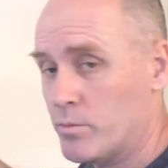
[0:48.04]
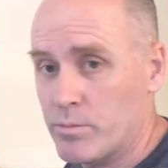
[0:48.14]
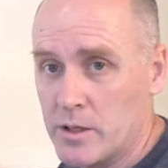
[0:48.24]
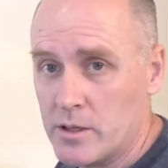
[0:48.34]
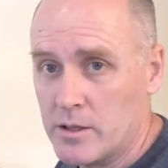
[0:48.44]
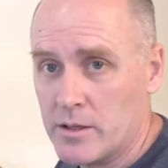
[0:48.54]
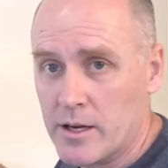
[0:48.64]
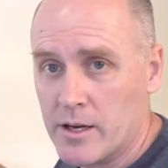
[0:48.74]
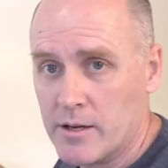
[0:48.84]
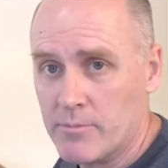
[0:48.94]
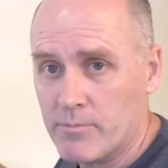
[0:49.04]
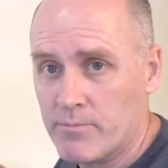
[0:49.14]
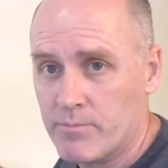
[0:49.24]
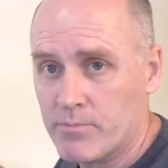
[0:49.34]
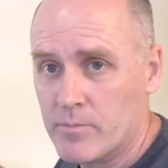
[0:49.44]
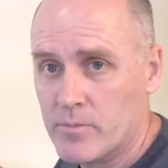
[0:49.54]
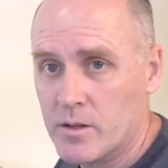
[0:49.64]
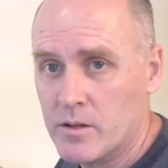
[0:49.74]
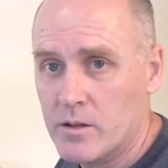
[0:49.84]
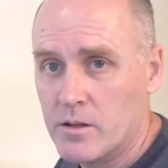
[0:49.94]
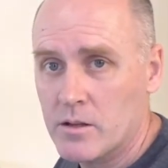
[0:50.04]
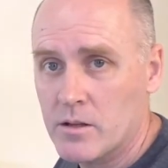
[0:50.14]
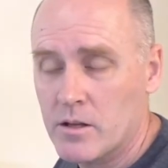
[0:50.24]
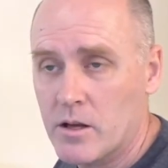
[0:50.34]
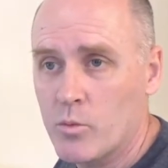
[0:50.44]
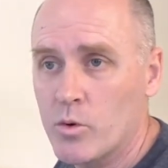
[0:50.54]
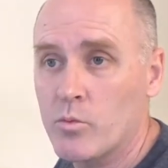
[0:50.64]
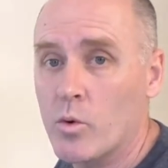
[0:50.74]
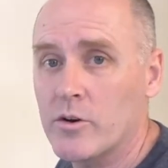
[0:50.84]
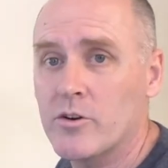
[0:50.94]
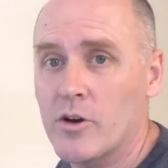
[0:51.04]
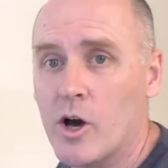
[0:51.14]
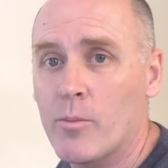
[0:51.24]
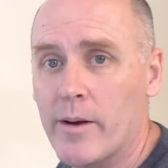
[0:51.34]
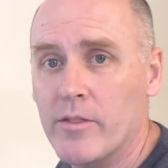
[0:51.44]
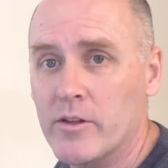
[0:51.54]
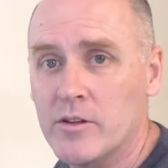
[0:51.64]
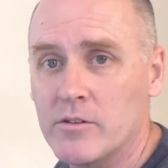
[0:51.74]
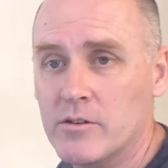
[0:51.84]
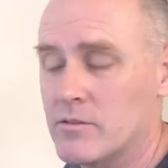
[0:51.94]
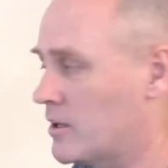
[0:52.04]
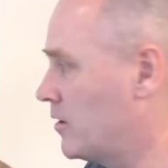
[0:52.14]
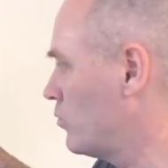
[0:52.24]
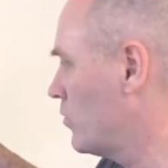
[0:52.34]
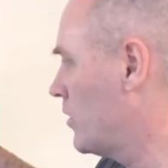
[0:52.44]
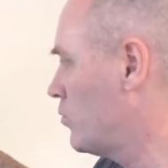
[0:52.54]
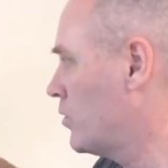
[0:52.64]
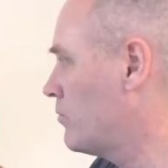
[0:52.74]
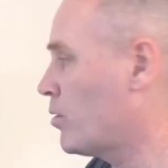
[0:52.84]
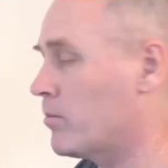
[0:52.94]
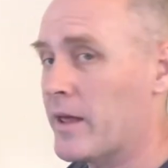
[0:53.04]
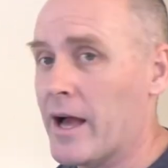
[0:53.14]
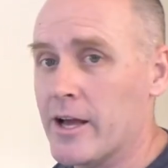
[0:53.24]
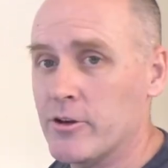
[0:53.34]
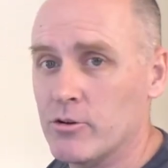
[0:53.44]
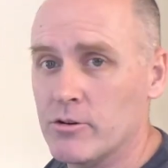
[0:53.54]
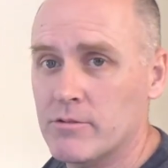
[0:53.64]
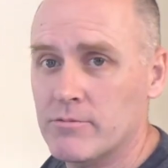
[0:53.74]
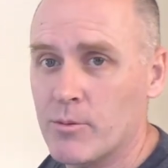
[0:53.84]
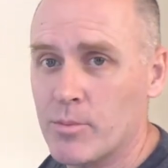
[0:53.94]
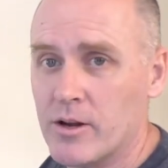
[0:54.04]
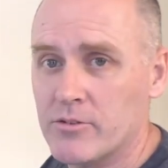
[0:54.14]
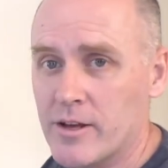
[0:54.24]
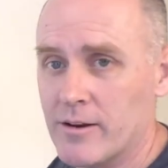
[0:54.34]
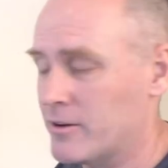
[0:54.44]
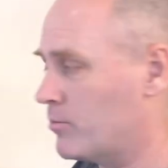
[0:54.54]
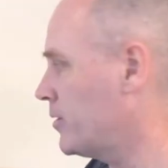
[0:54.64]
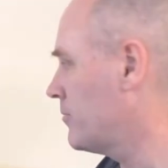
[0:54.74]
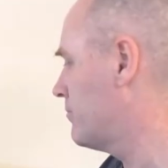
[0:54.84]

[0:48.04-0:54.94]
be, I would have wanted to know about these and would have probably argued the price down a little bit.